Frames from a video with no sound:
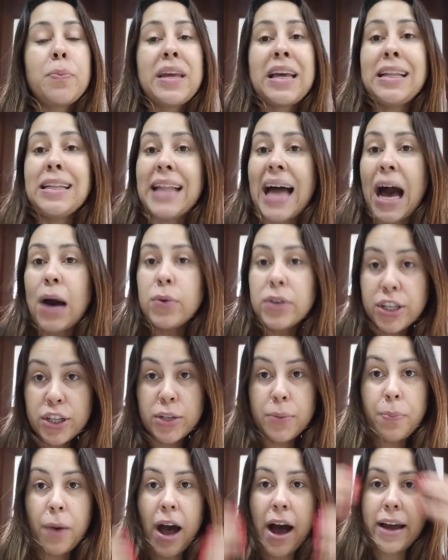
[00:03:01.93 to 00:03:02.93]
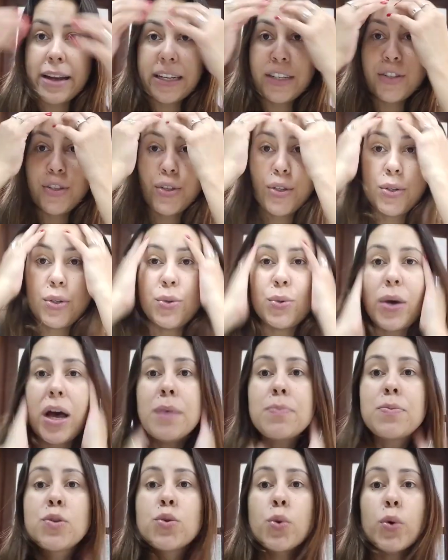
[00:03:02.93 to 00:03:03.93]
to be allowing your body to
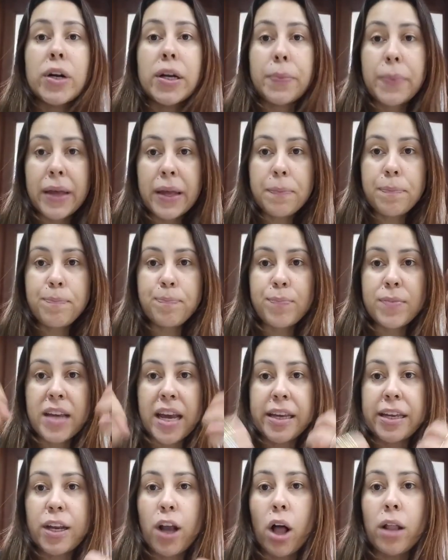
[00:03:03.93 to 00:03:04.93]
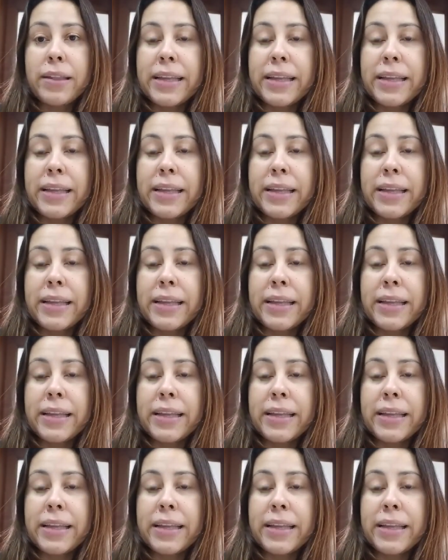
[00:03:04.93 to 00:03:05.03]
absorb it, take it